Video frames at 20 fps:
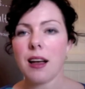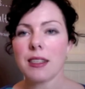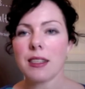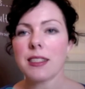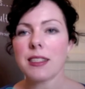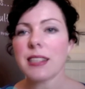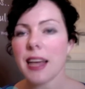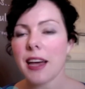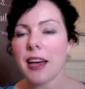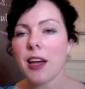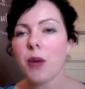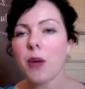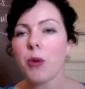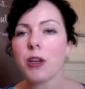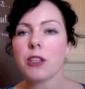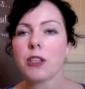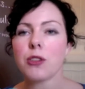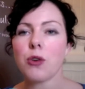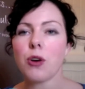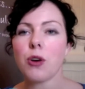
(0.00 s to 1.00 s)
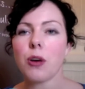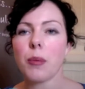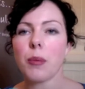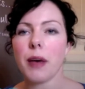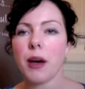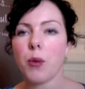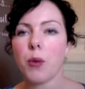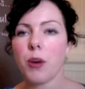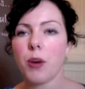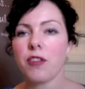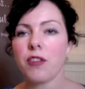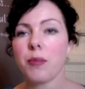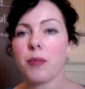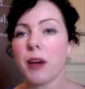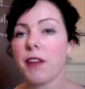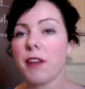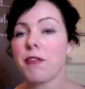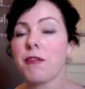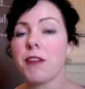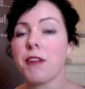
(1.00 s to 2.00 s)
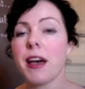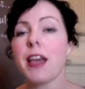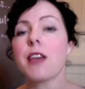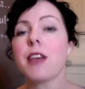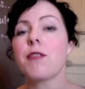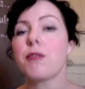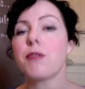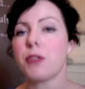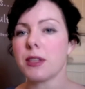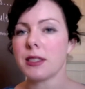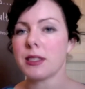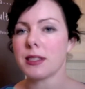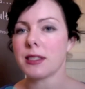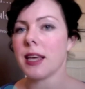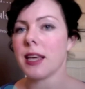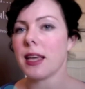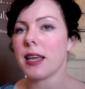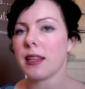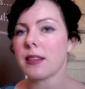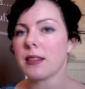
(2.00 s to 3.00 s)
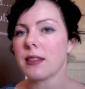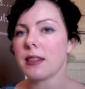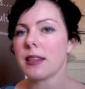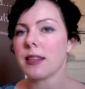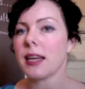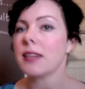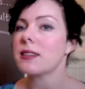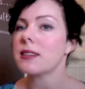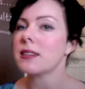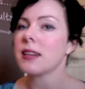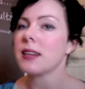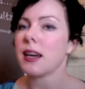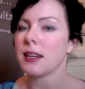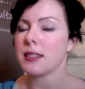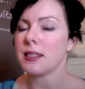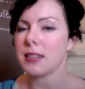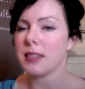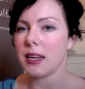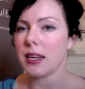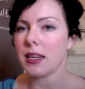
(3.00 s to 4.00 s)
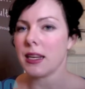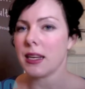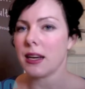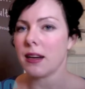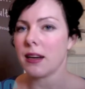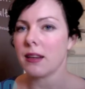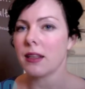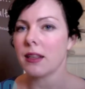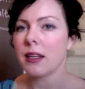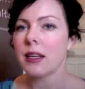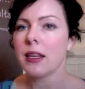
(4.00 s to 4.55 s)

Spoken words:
and today I want to talk about one of my favourite scents, and that's gardenia.